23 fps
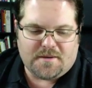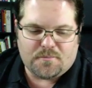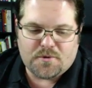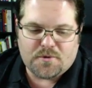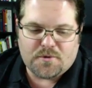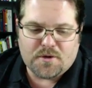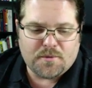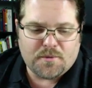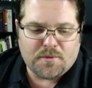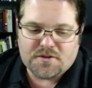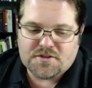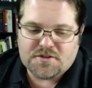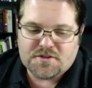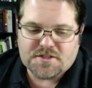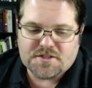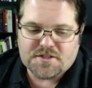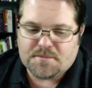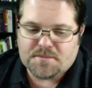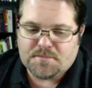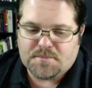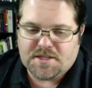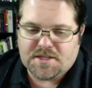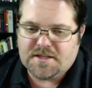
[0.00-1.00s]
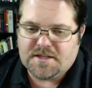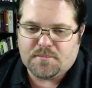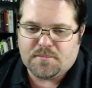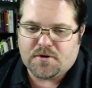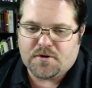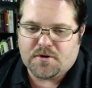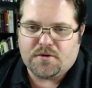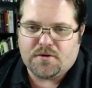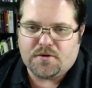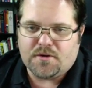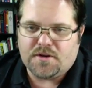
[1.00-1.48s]
we were both just completely
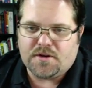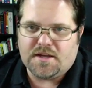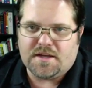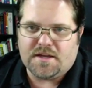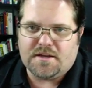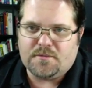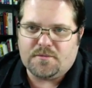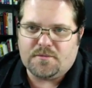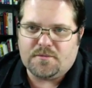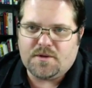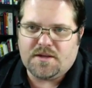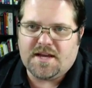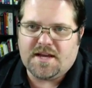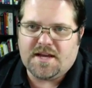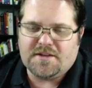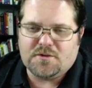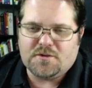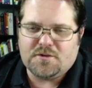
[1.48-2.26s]
broke, and we got